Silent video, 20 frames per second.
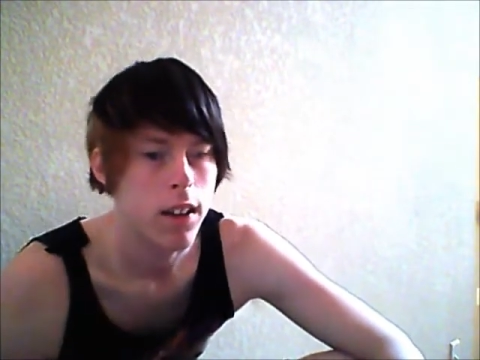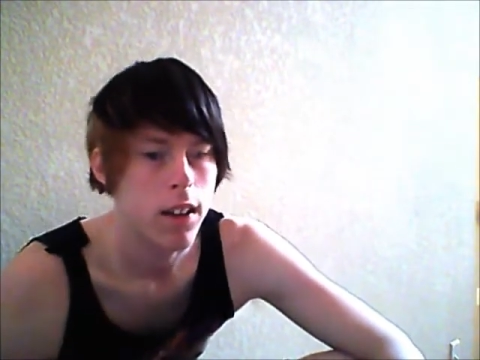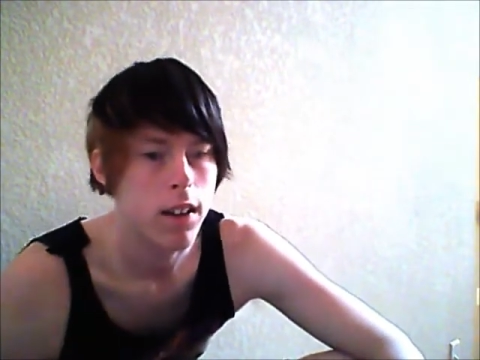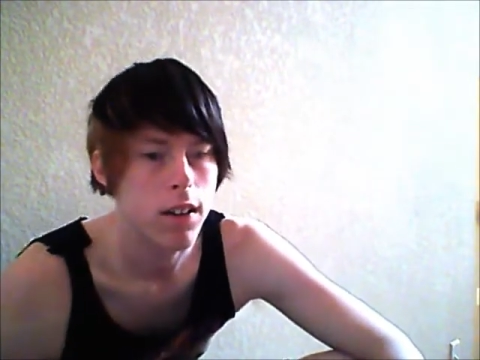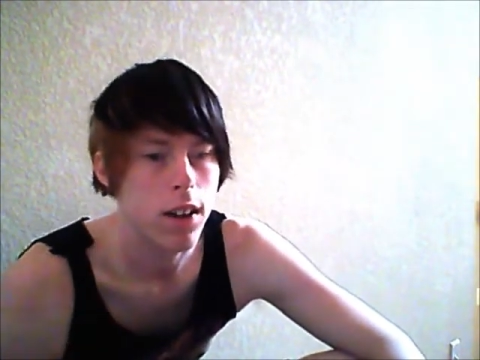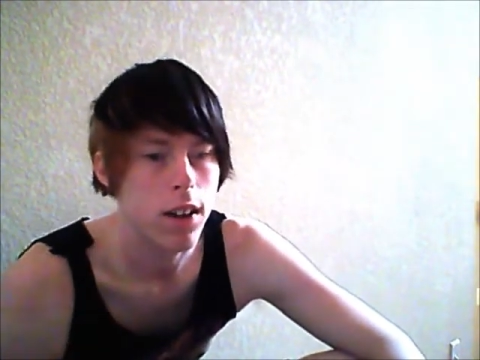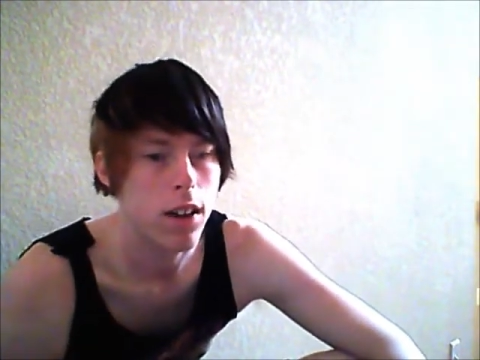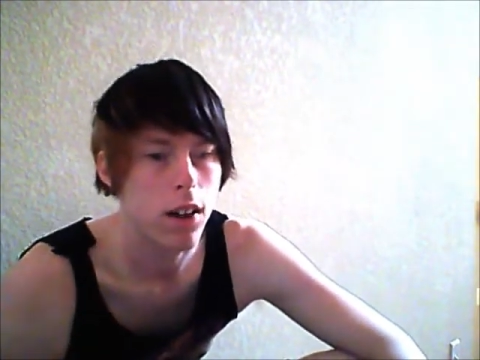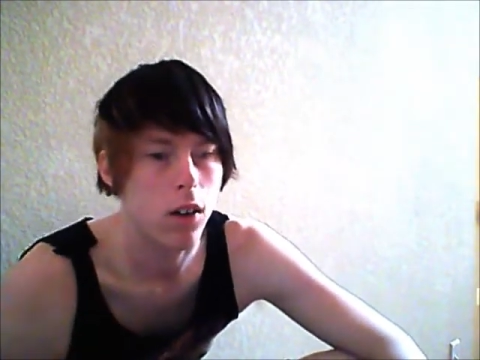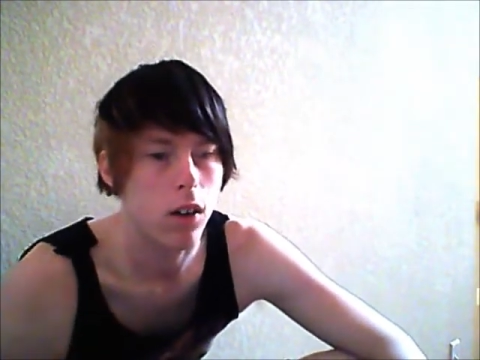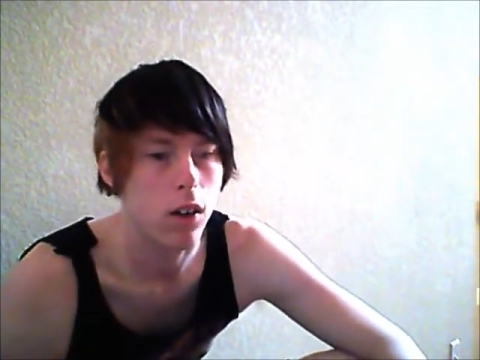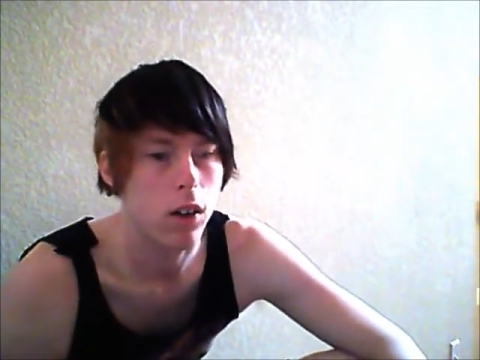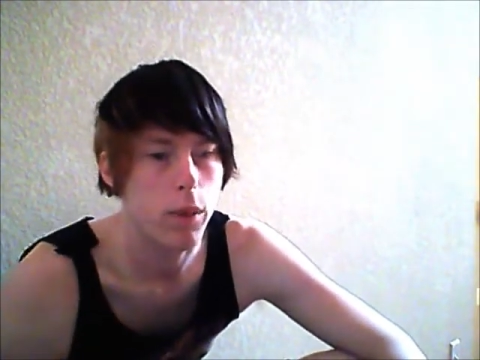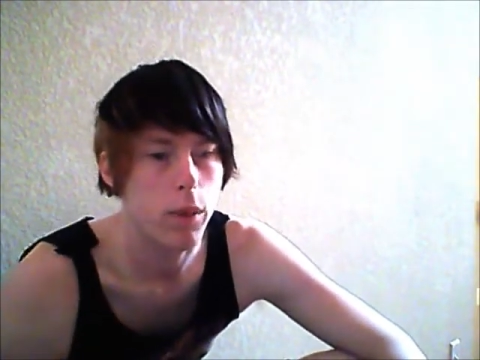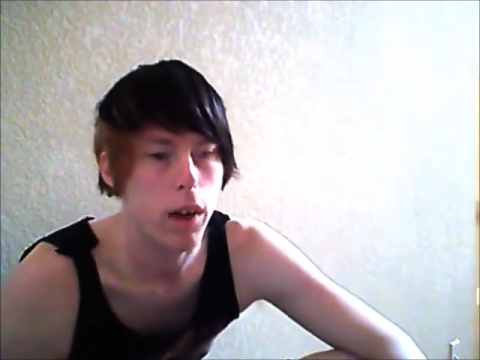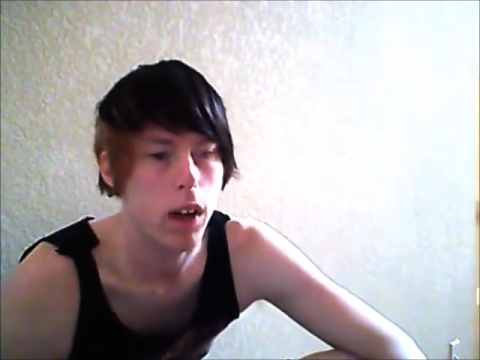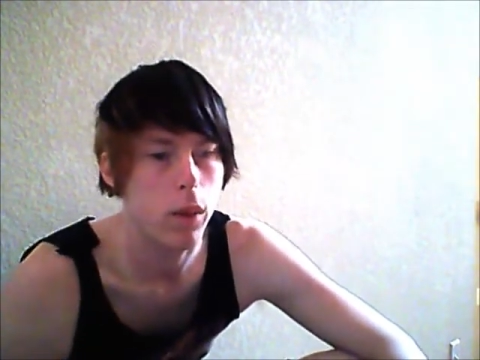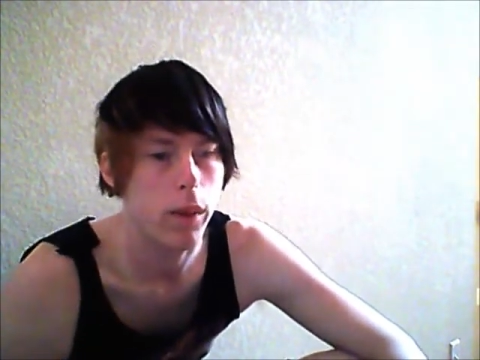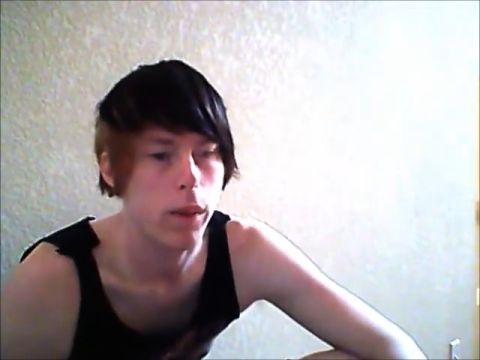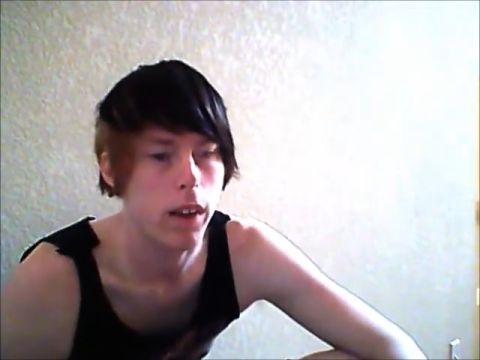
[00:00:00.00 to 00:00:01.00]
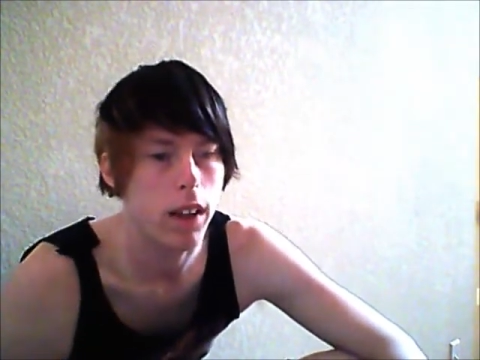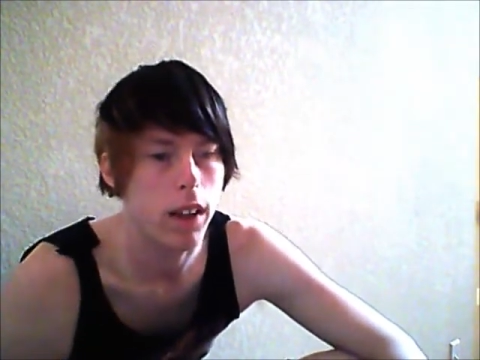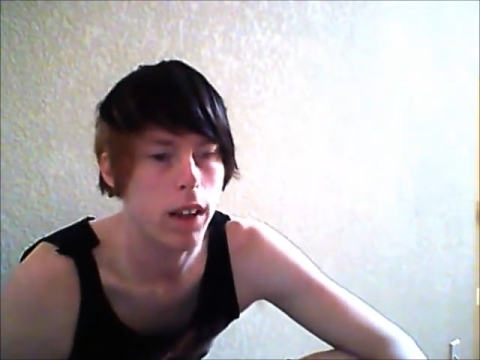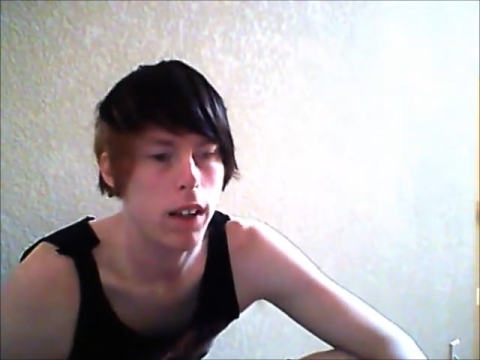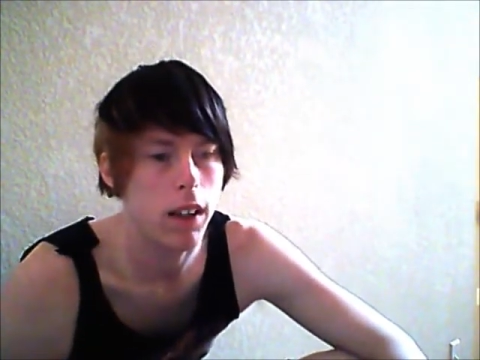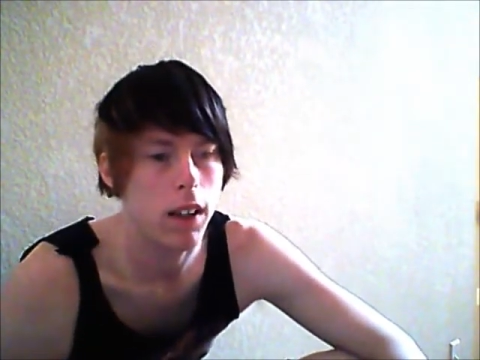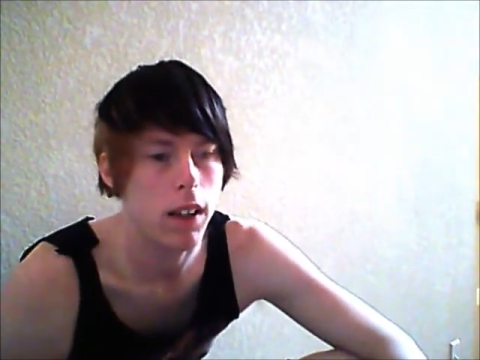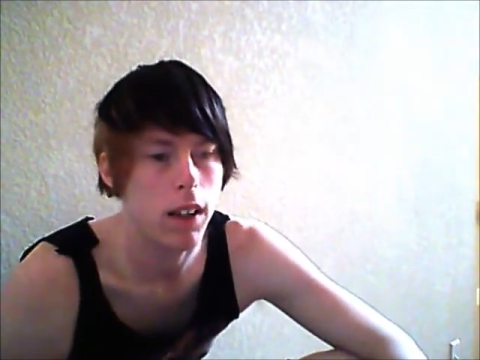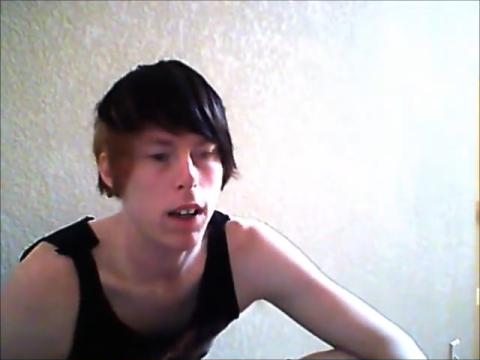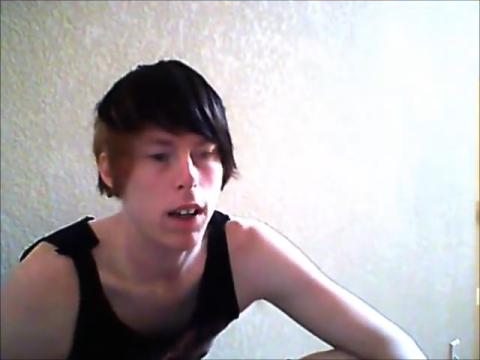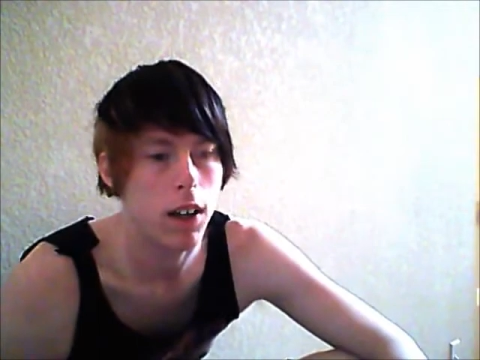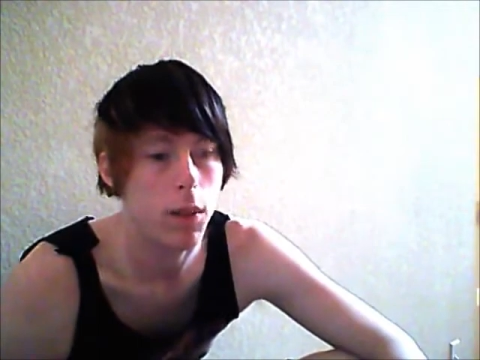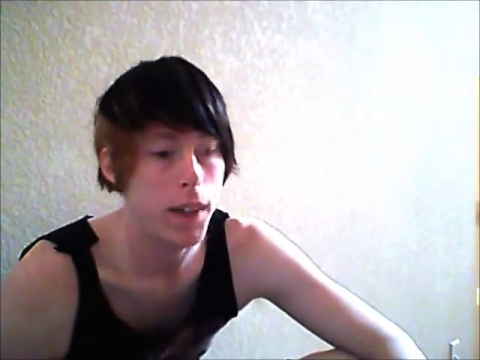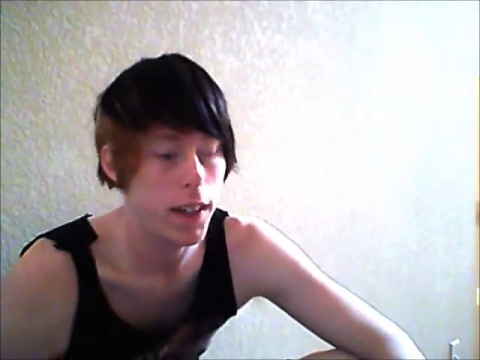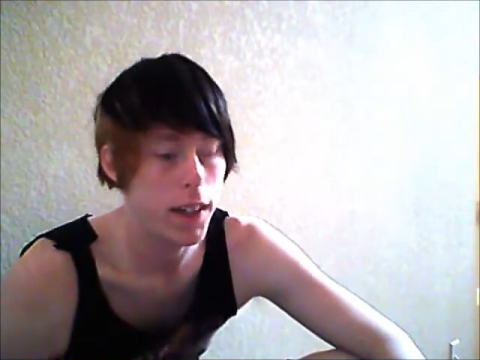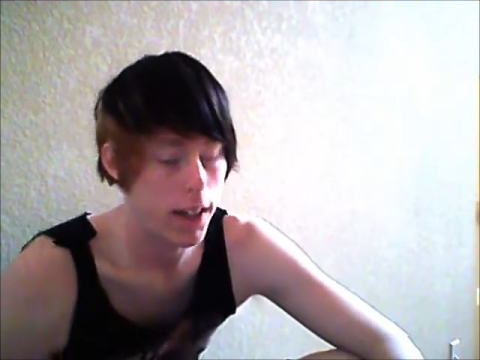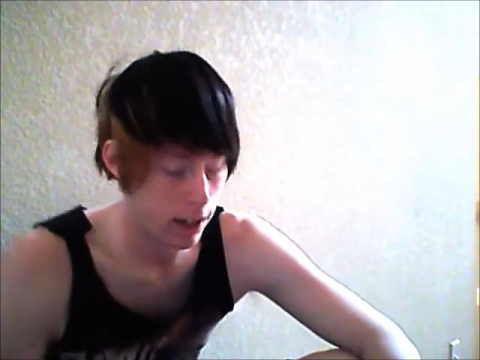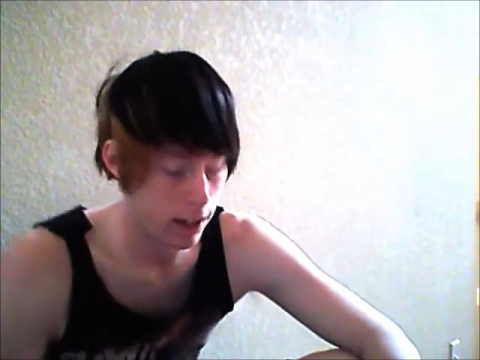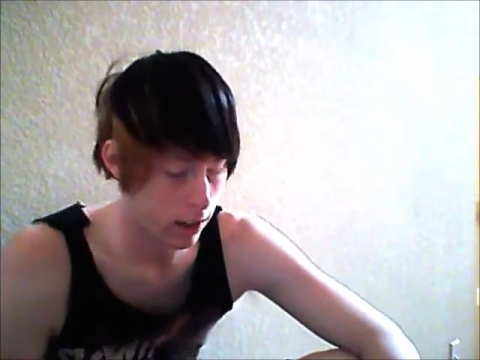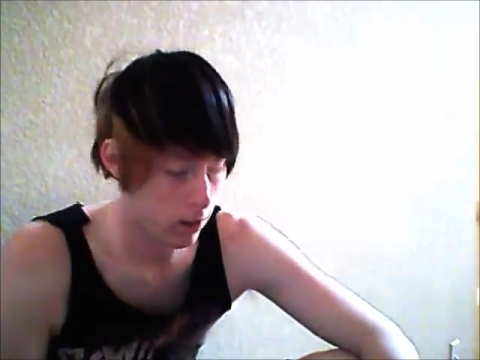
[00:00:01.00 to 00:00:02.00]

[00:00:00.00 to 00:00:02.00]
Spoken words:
So it'll be 10